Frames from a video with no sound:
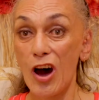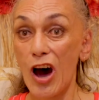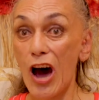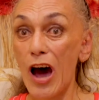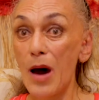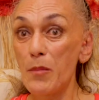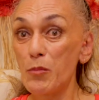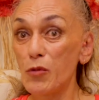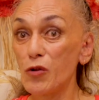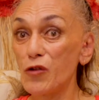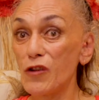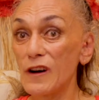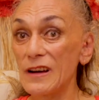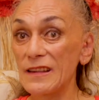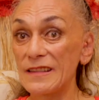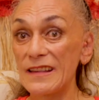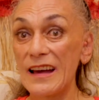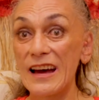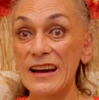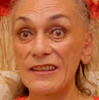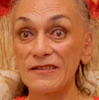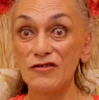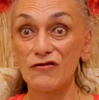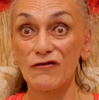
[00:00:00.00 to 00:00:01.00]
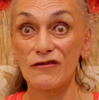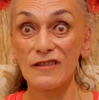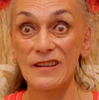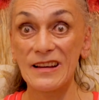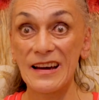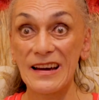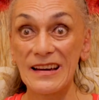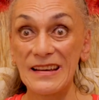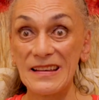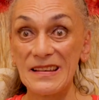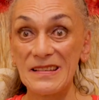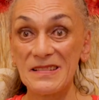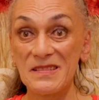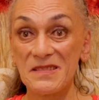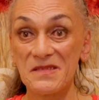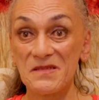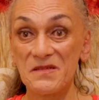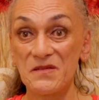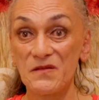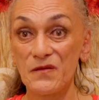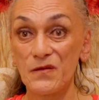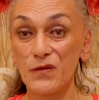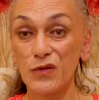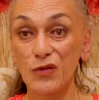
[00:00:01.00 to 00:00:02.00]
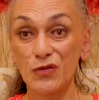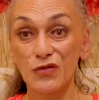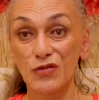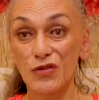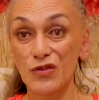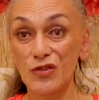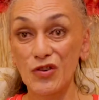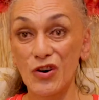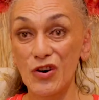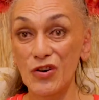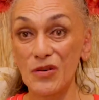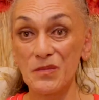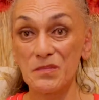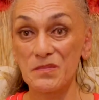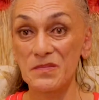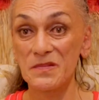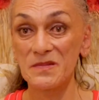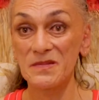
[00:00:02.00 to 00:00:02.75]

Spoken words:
I'm always Auntie Renee, full stop.